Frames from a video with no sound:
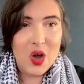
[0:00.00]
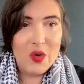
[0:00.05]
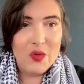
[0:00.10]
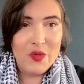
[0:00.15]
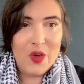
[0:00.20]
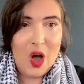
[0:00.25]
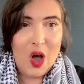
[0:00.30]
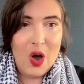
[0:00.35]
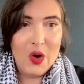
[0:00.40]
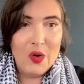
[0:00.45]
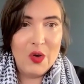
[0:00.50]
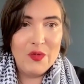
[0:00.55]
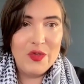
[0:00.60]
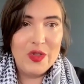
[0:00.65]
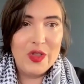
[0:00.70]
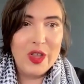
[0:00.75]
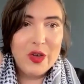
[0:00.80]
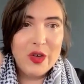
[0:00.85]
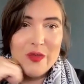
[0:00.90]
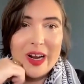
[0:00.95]
of
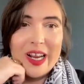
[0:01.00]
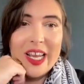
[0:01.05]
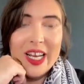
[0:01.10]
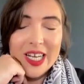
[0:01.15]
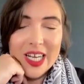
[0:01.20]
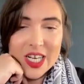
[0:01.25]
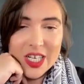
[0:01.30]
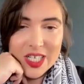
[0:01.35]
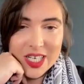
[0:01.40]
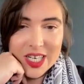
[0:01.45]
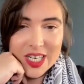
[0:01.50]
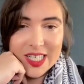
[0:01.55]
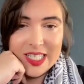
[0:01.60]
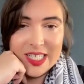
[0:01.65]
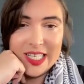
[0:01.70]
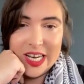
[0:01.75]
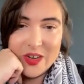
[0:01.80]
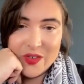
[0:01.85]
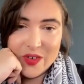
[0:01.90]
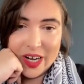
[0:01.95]
the recognition,
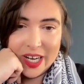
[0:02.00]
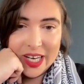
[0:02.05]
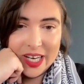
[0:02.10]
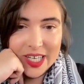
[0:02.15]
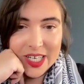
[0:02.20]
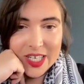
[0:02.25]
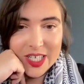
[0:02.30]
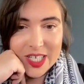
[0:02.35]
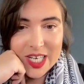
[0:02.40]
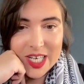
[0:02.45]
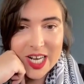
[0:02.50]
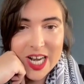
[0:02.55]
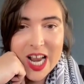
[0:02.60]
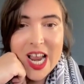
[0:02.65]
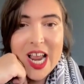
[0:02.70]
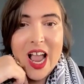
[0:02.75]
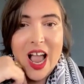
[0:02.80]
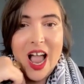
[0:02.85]
state recognition,